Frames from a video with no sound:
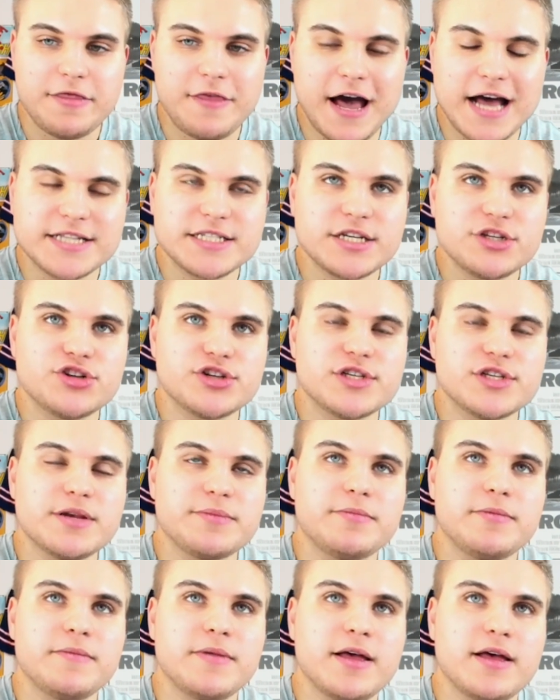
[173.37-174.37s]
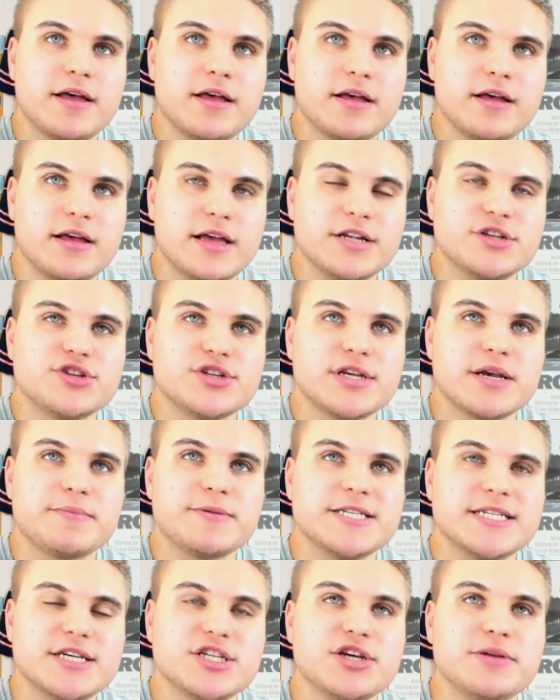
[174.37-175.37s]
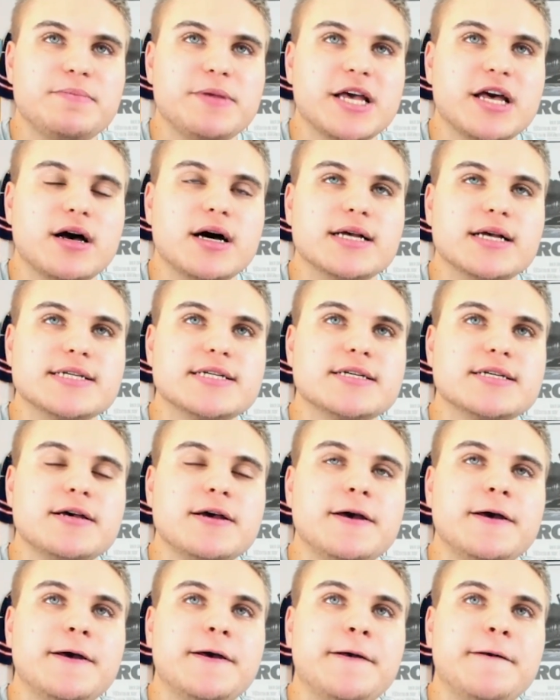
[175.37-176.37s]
that's interesting position because